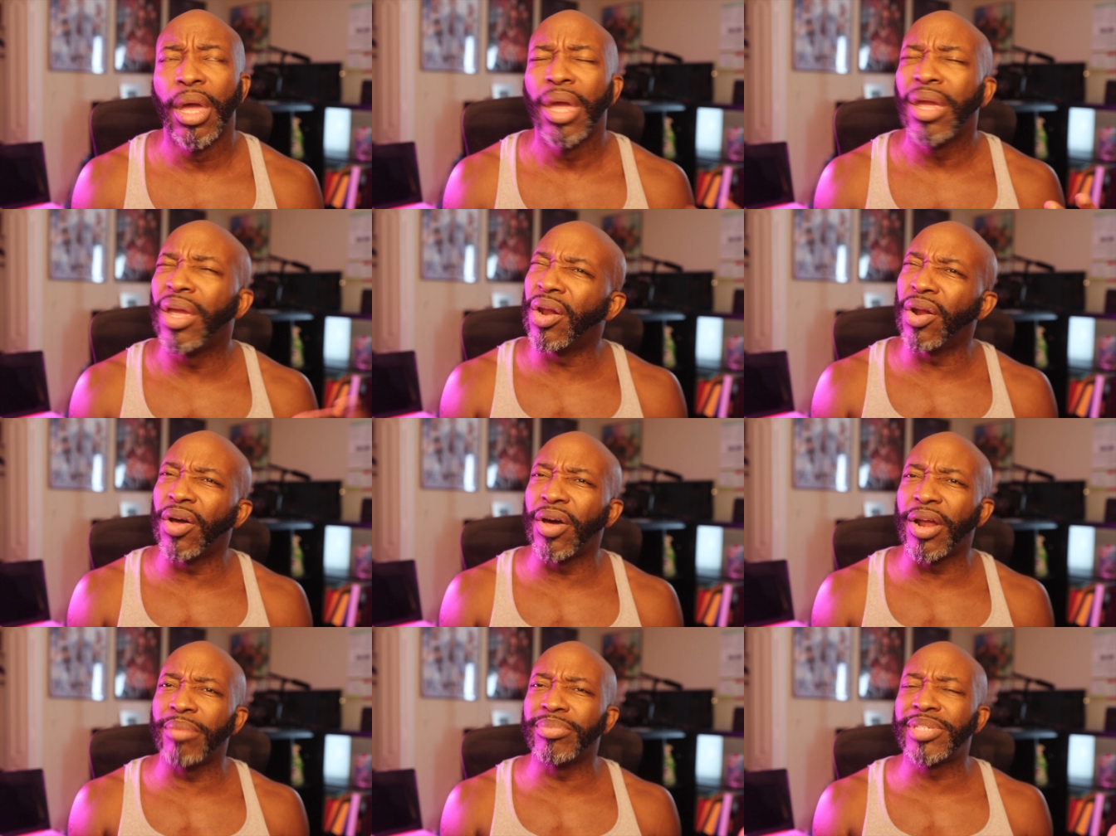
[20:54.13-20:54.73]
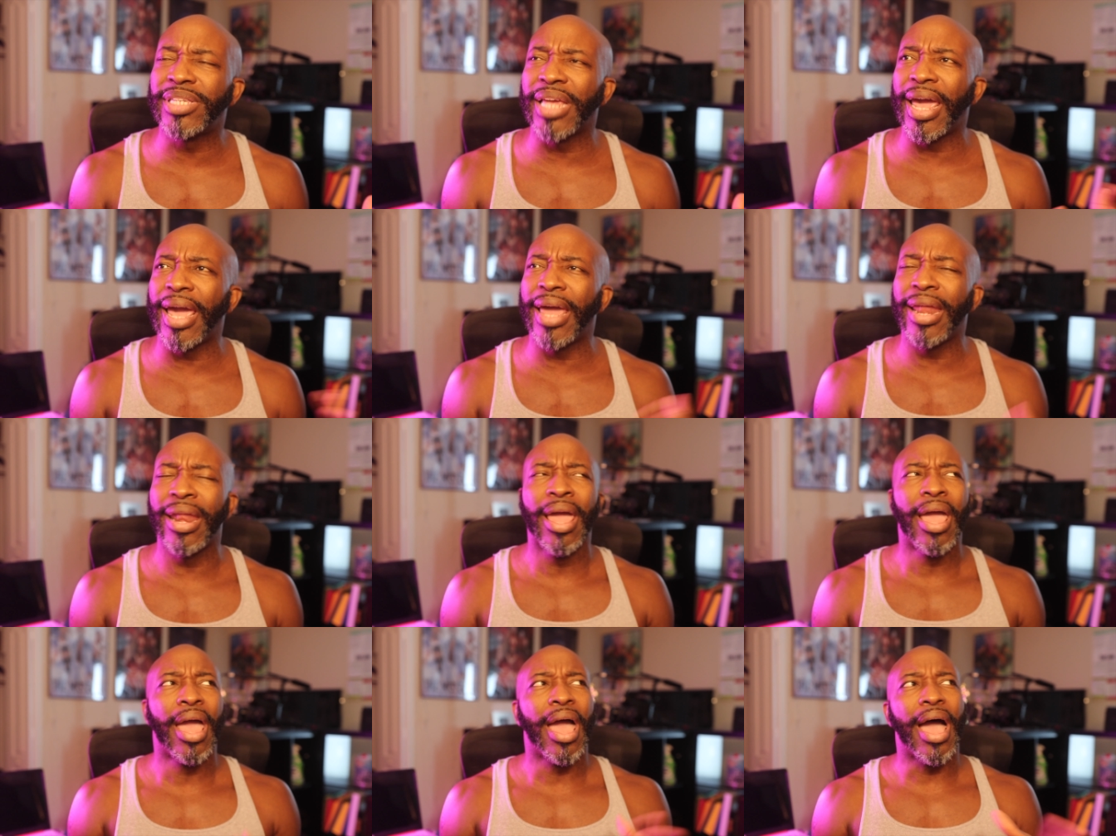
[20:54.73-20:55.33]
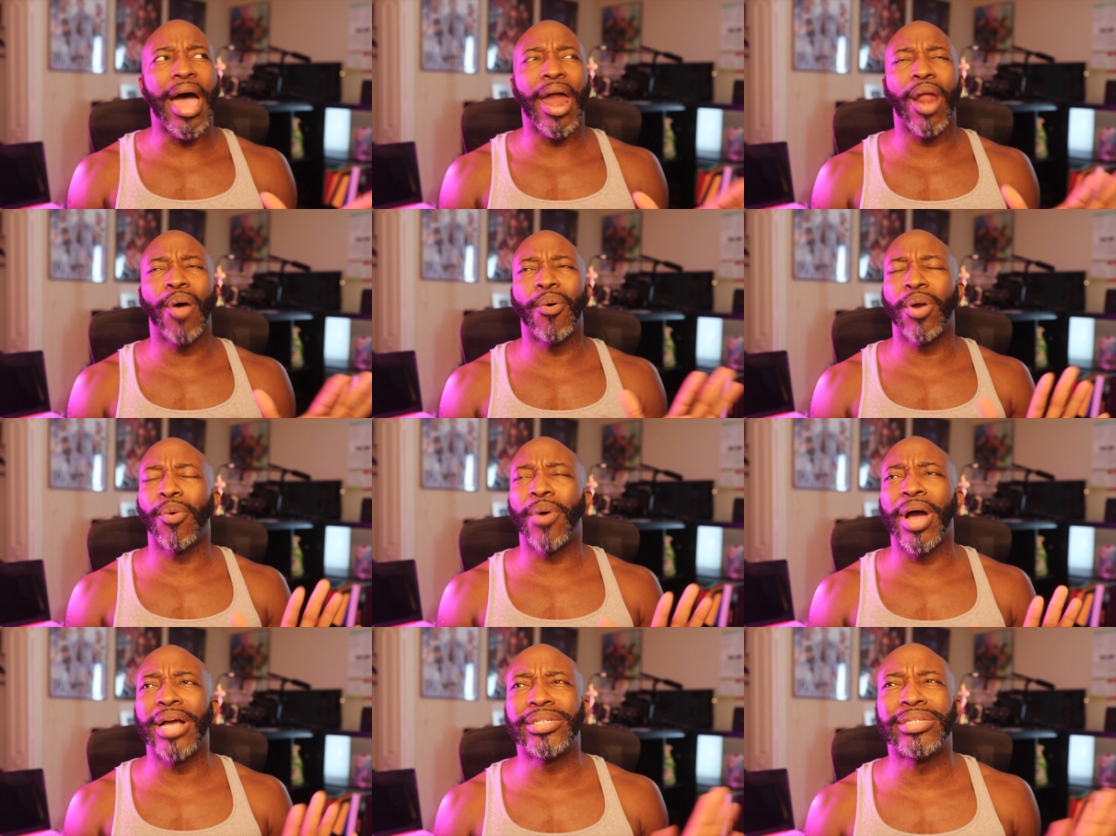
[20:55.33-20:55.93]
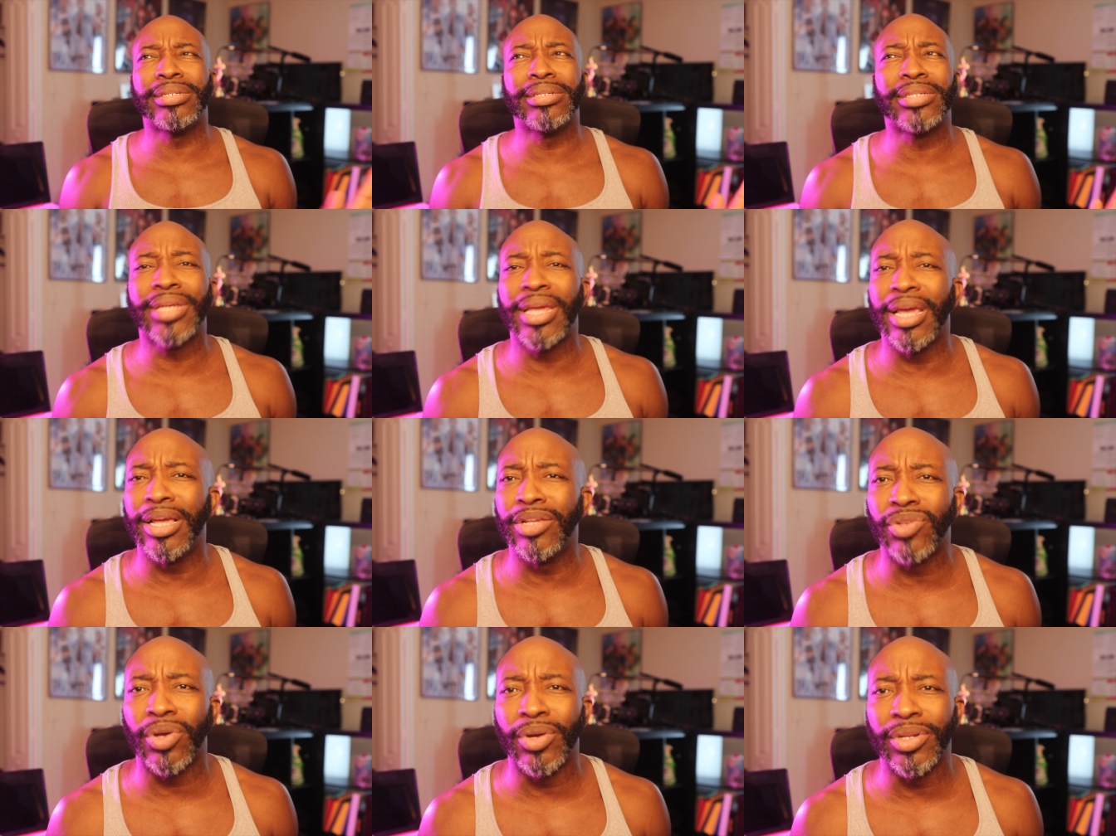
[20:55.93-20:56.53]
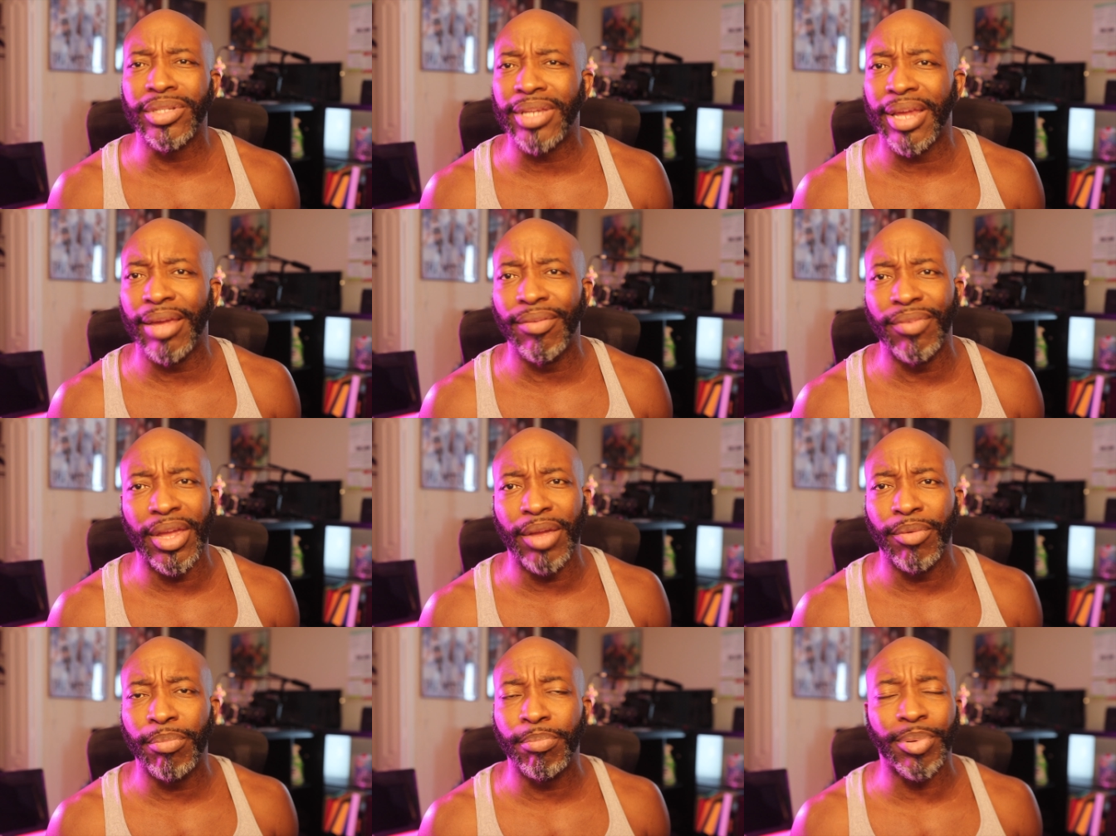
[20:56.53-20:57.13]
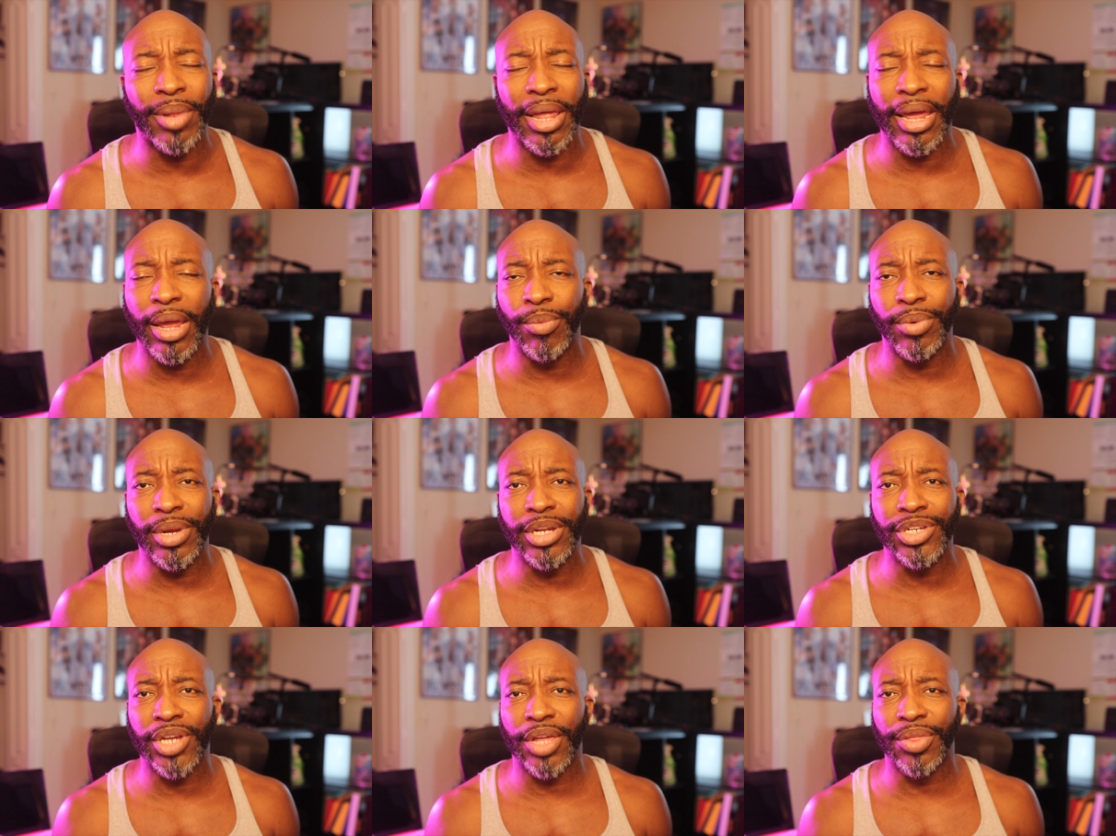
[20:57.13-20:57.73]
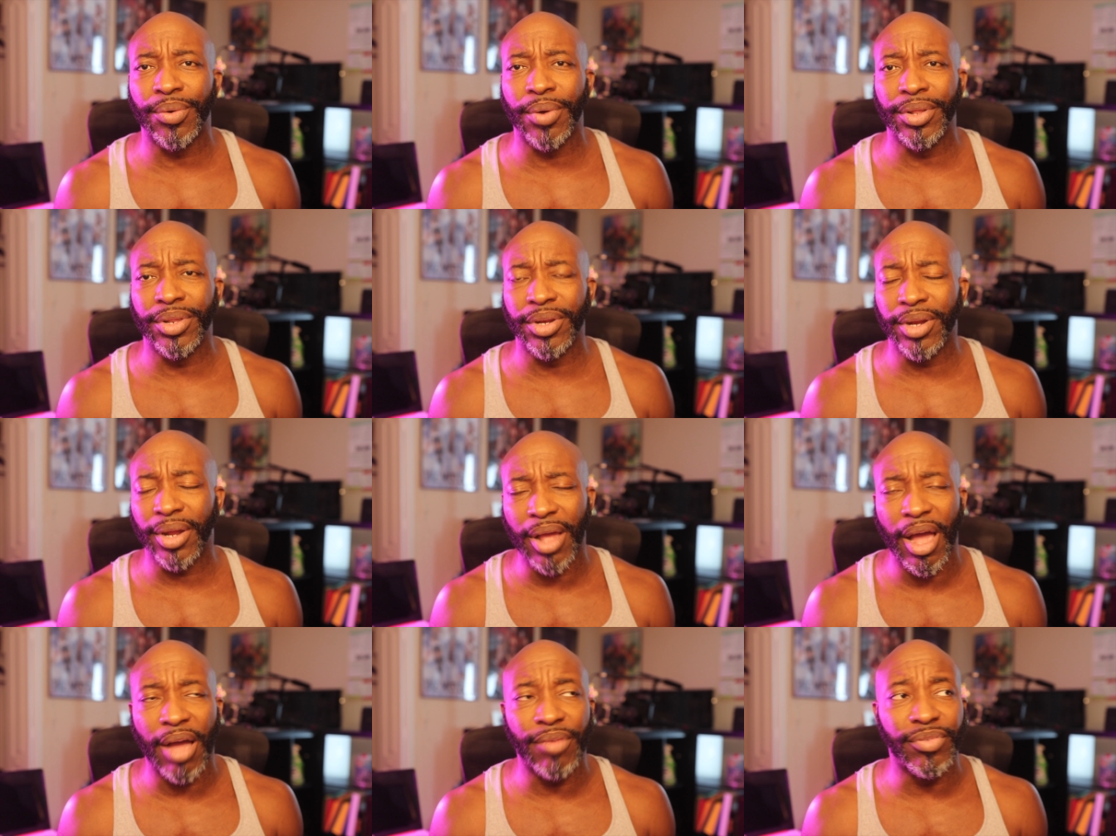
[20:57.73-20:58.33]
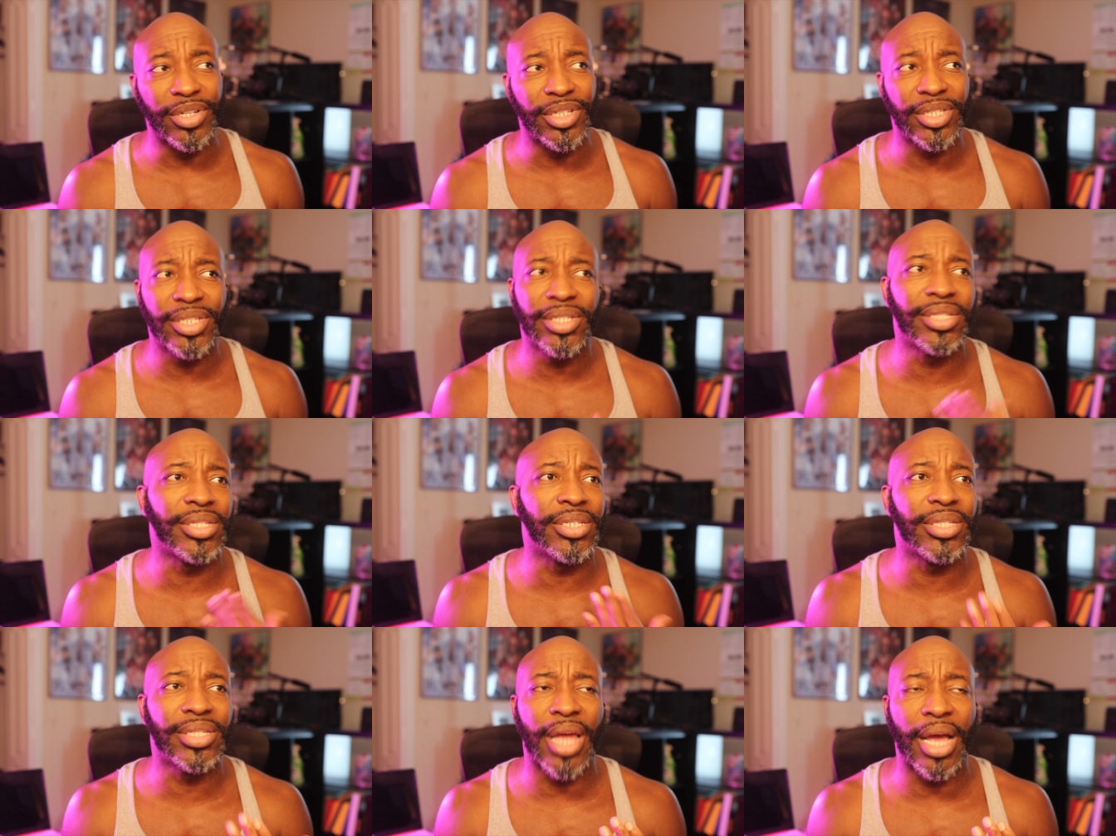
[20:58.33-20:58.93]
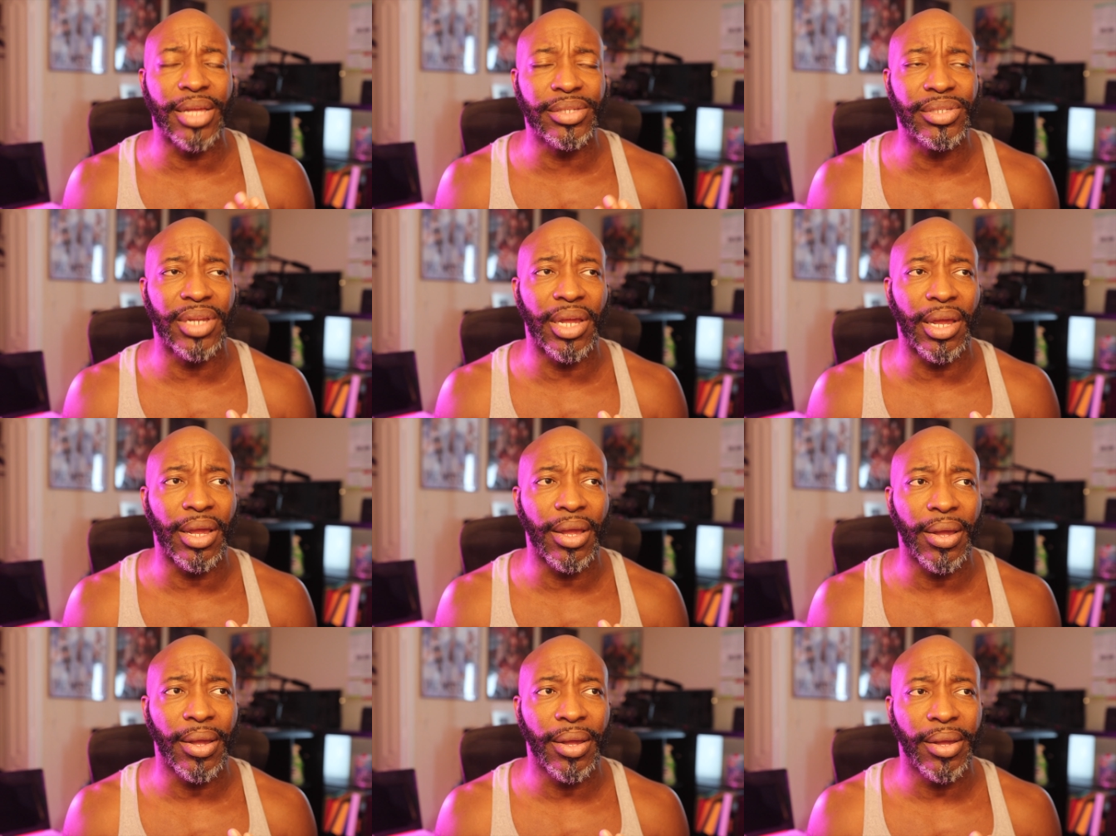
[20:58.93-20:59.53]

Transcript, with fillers: You know what I'm saying? I don't want to watch these kids on TV playing with each other under the cover. It's just disgusting.